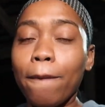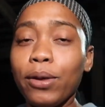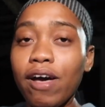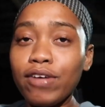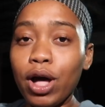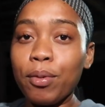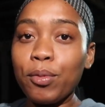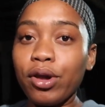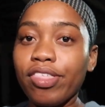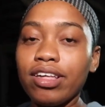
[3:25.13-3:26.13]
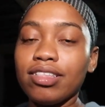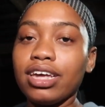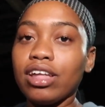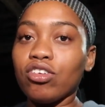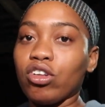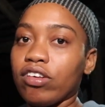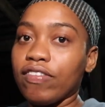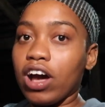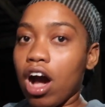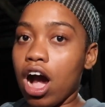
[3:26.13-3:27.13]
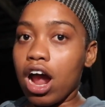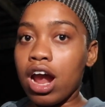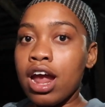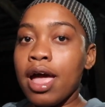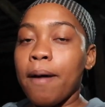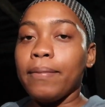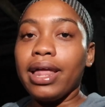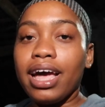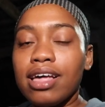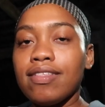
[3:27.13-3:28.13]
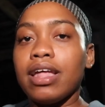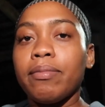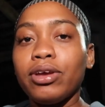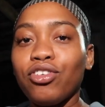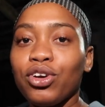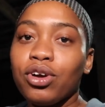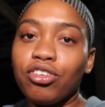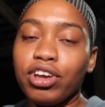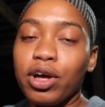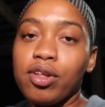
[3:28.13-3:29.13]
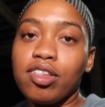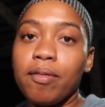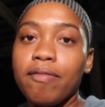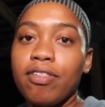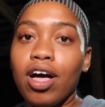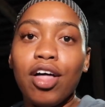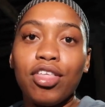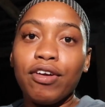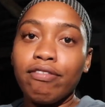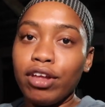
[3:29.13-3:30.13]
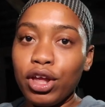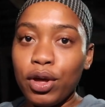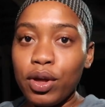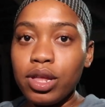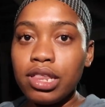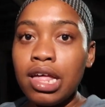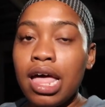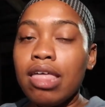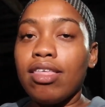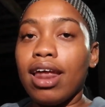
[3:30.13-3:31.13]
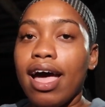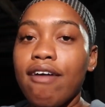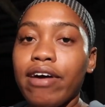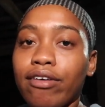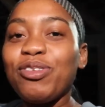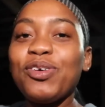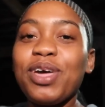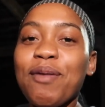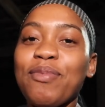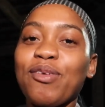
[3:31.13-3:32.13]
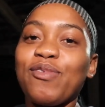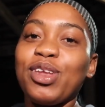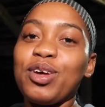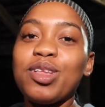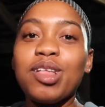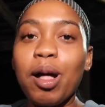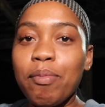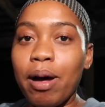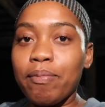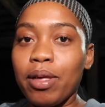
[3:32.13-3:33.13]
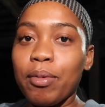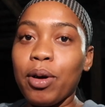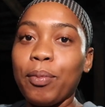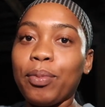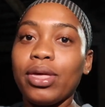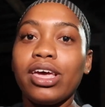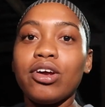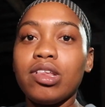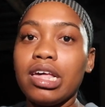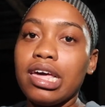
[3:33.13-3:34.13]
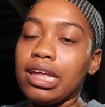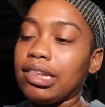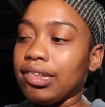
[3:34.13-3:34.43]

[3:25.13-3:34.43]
we have a couple more things to get out of the car but like i said make sure you go and check out some of the other videos that i have i have two camping videos so i'll pop them up here so you can